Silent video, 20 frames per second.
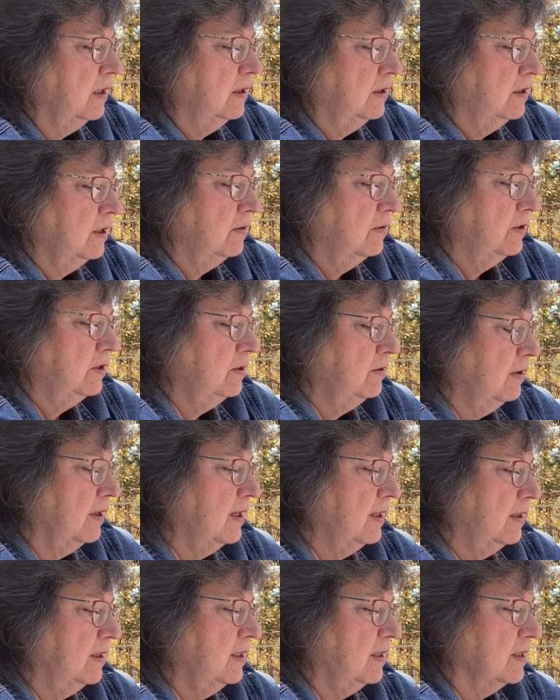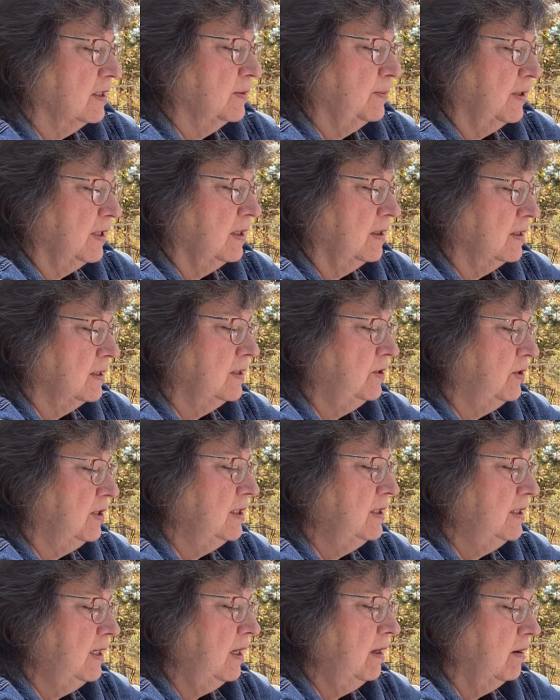Don't do like this because you
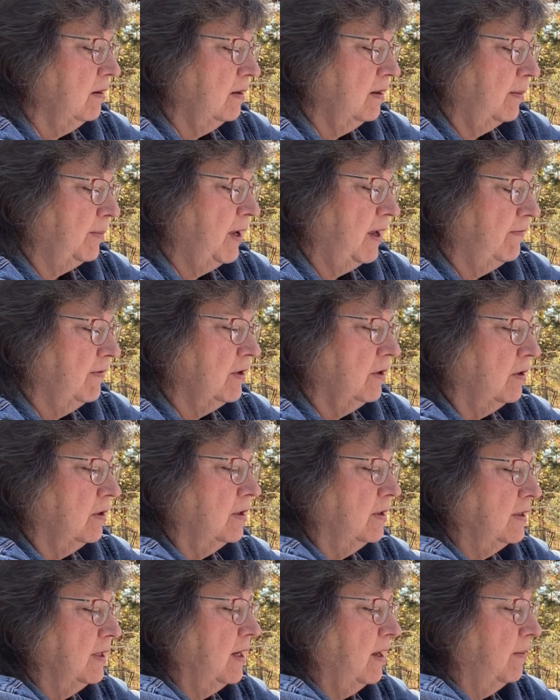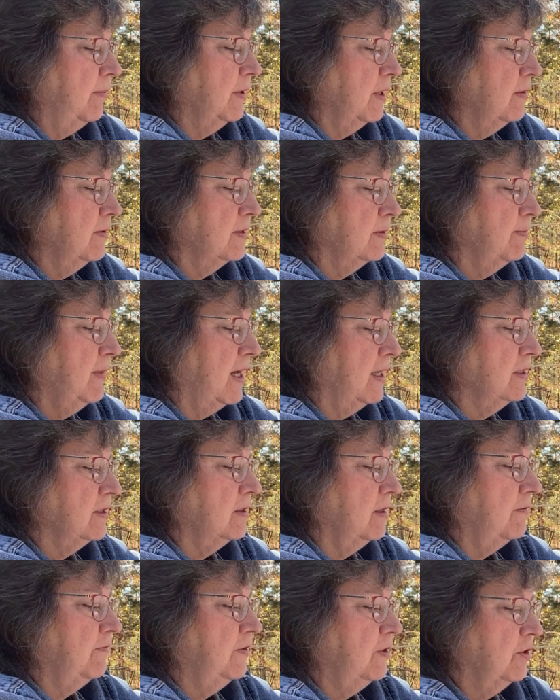can tell I'm having a hard time because mine's
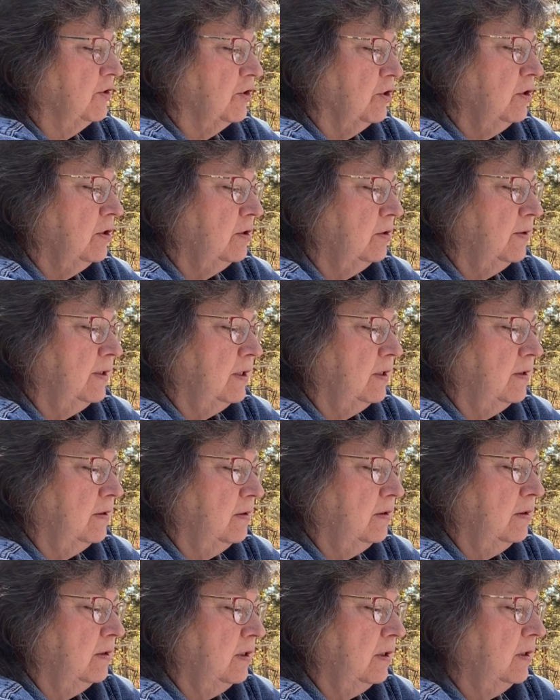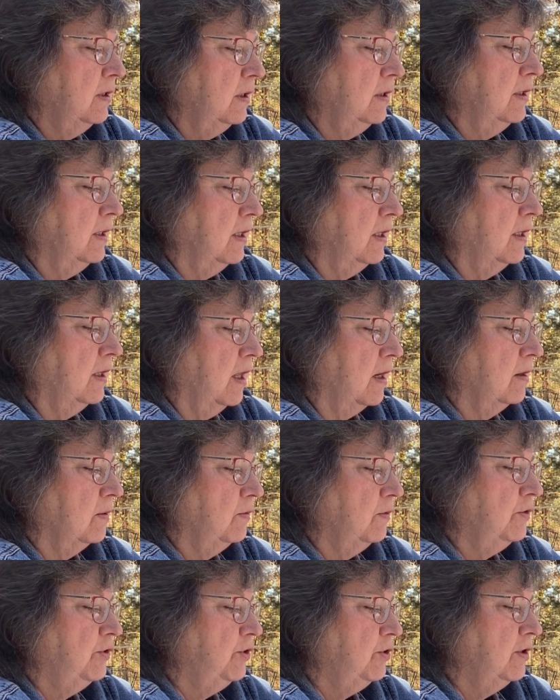not finished gluing. And I don't
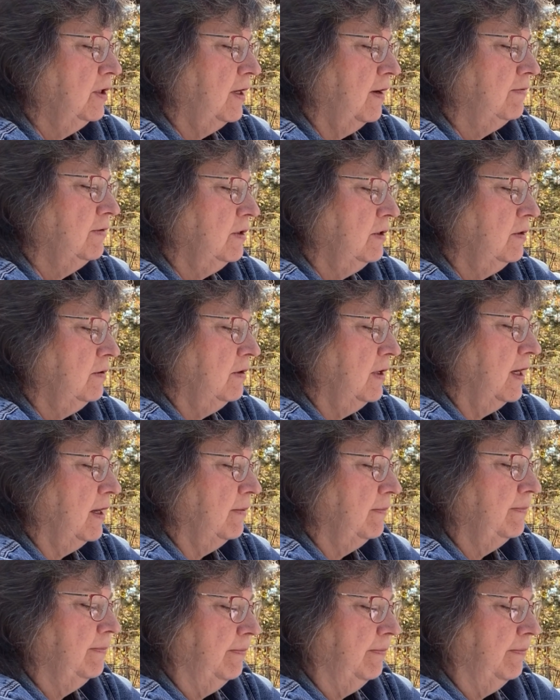want you to have to do that.